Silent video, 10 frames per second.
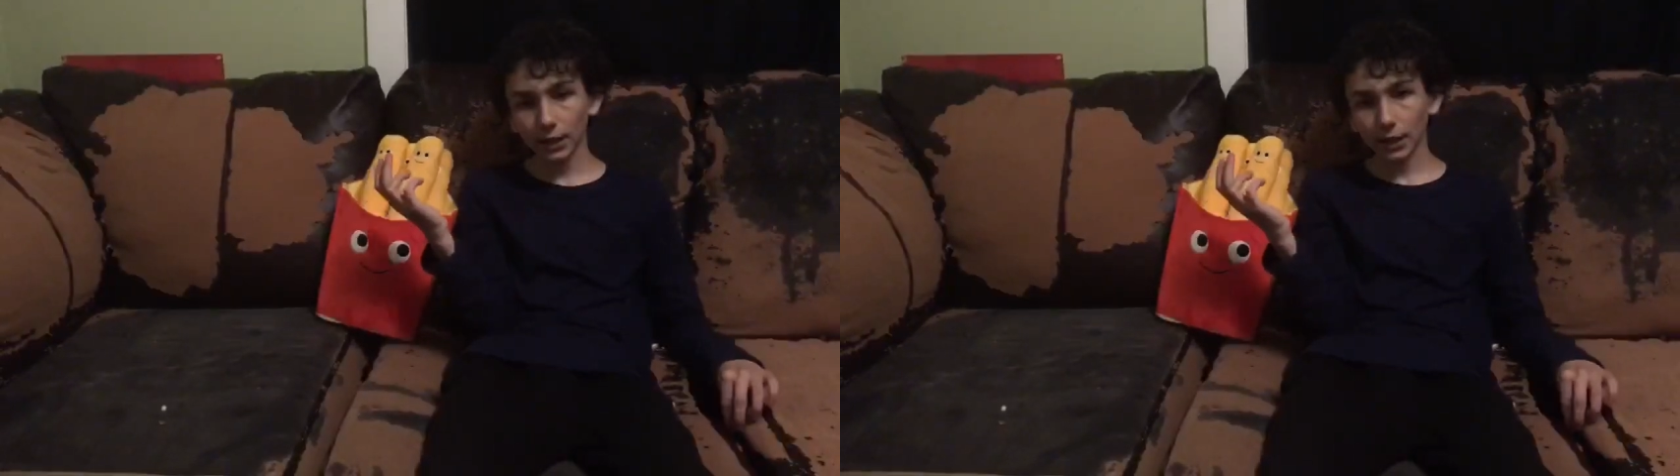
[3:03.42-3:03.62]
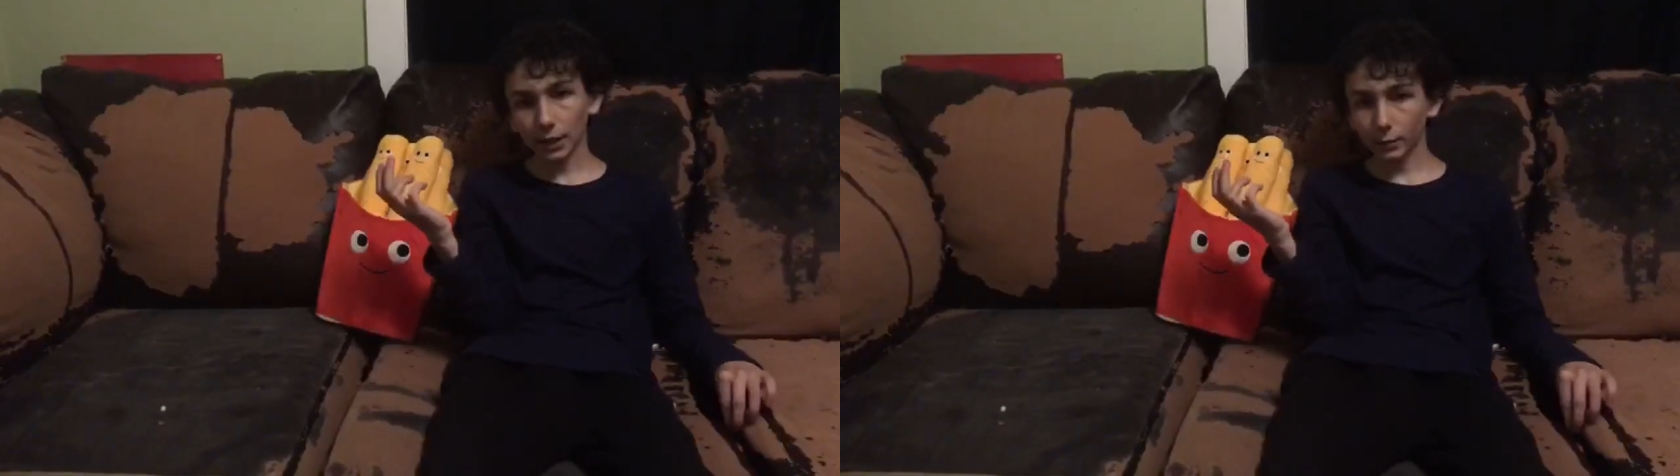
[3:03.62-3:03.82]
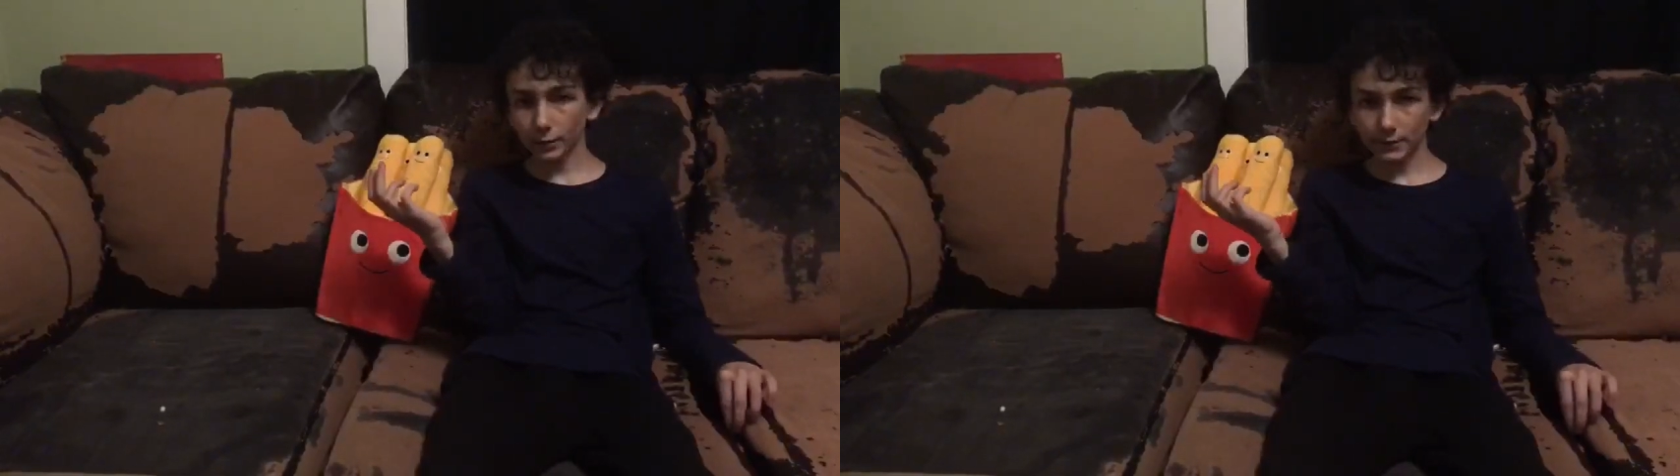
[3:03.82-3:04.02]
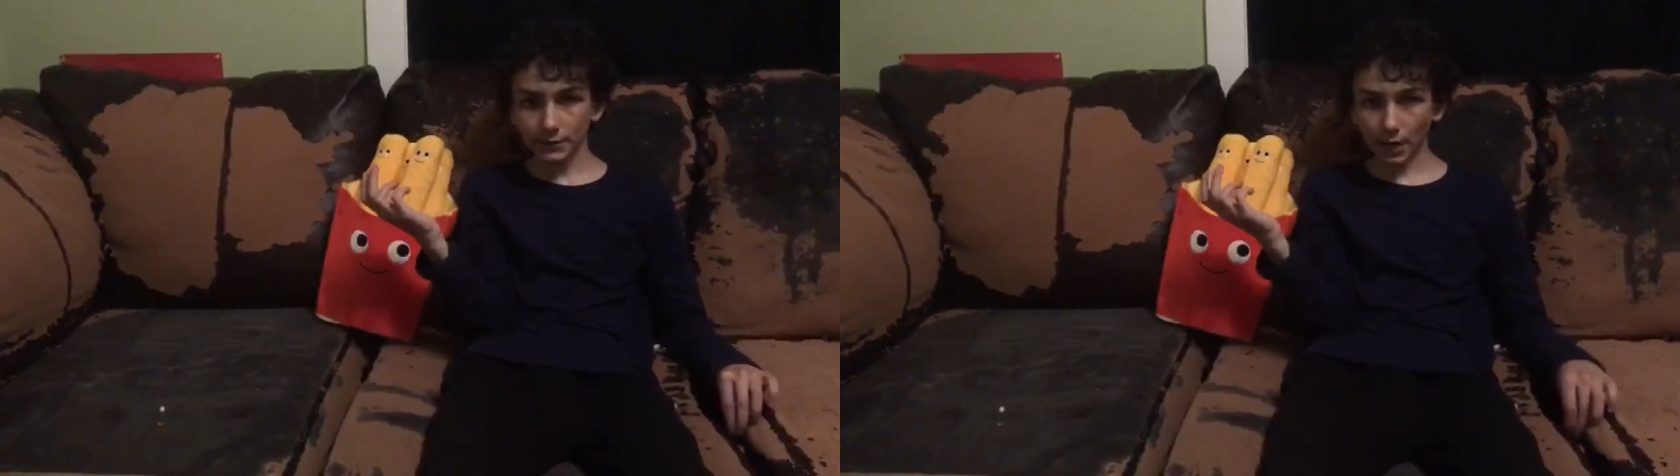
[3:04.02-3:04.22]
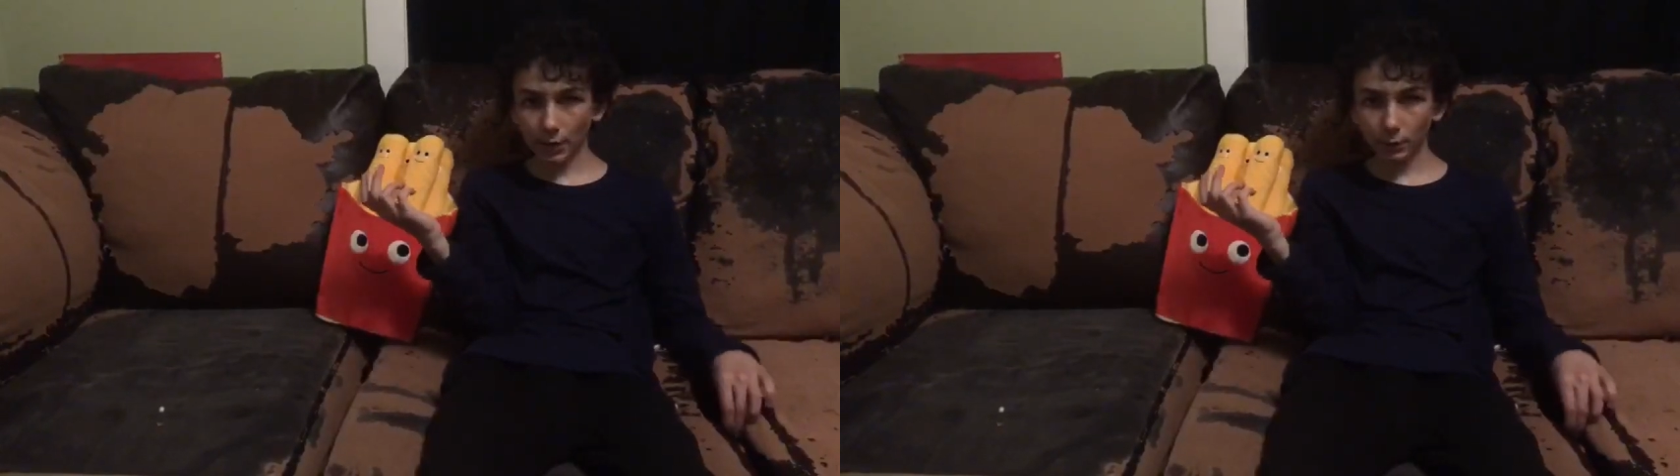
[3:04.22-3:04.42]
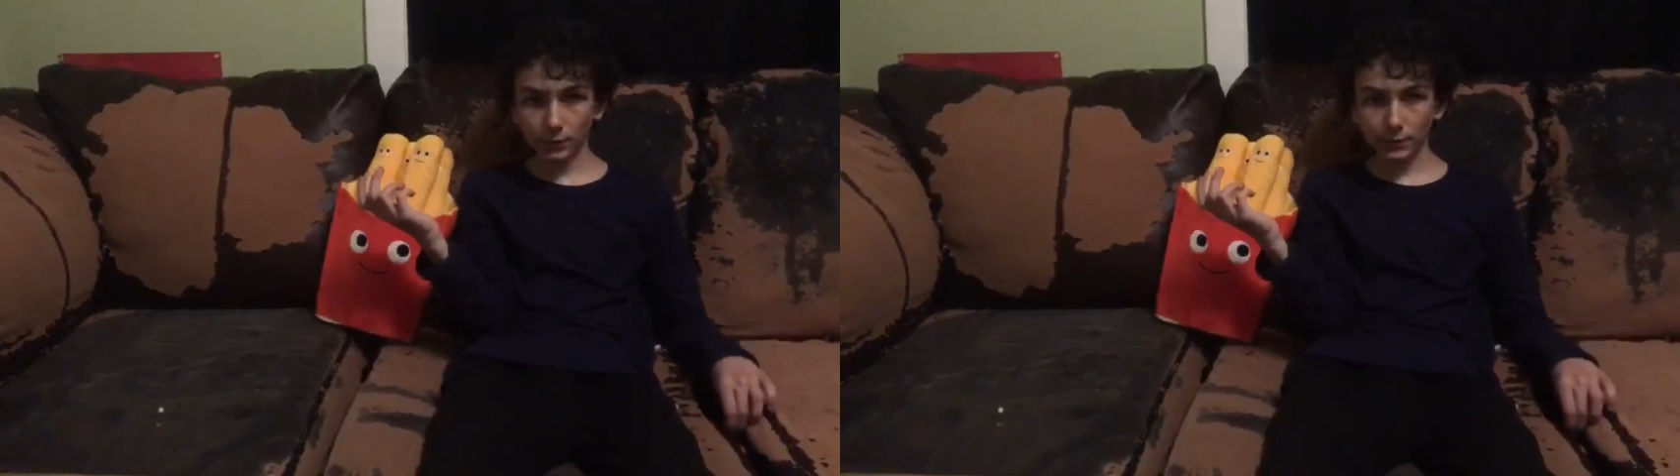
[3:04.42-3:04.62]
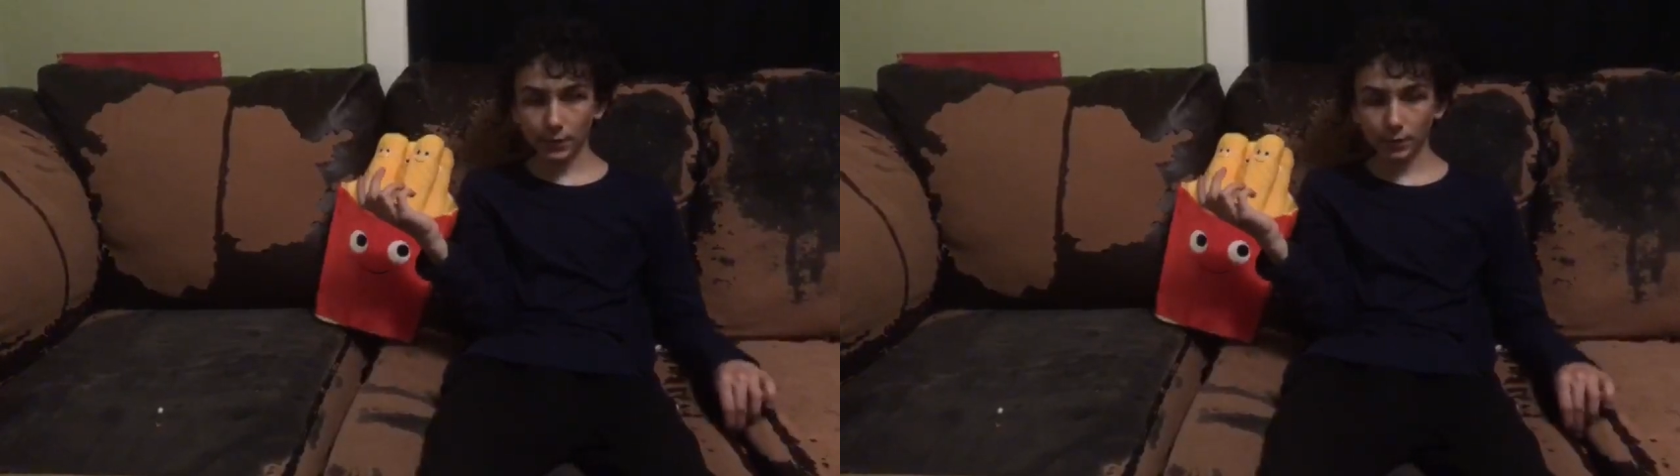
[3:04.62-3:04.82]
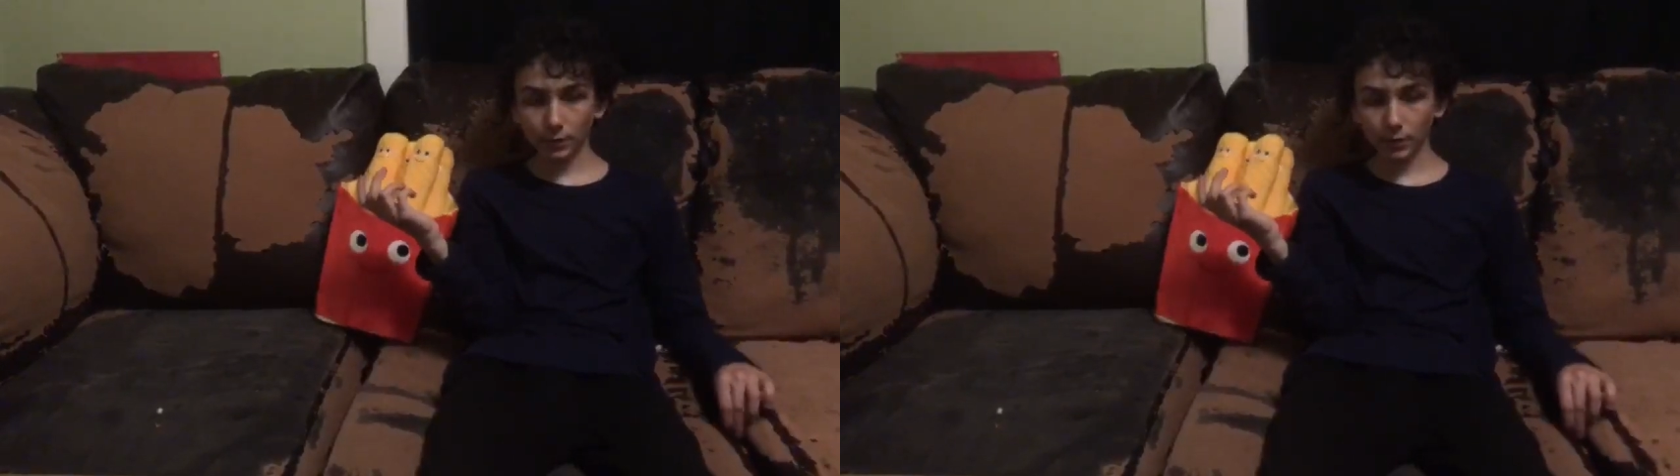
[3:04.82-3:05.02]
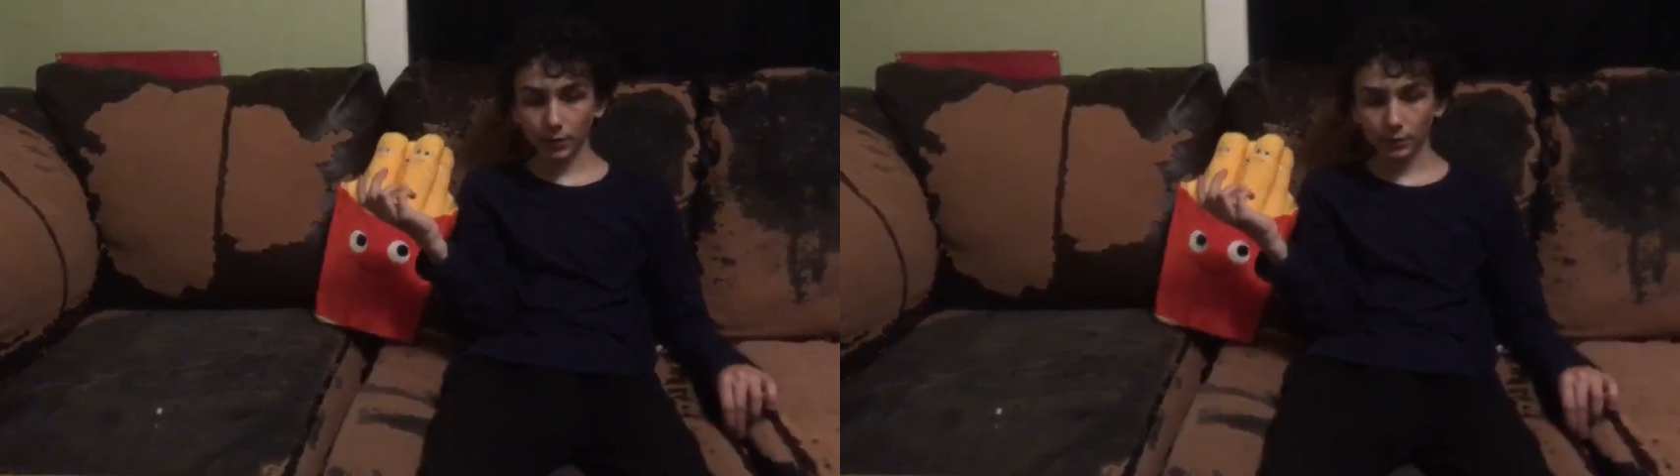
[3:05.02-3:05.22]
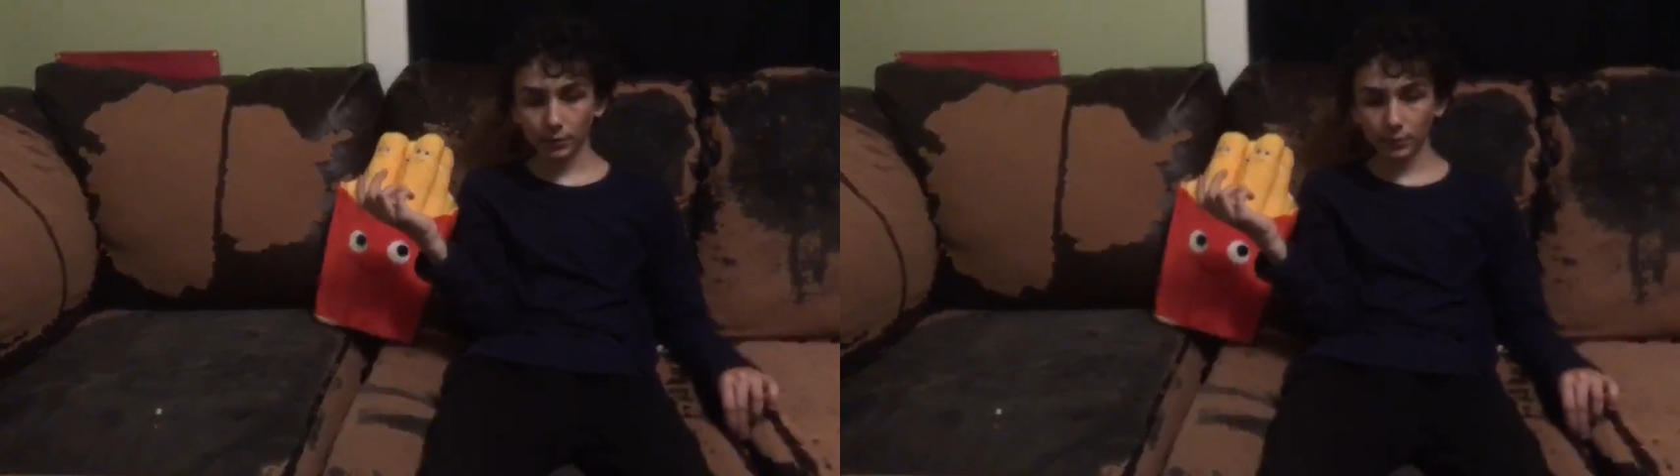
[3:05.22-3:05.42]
I would talk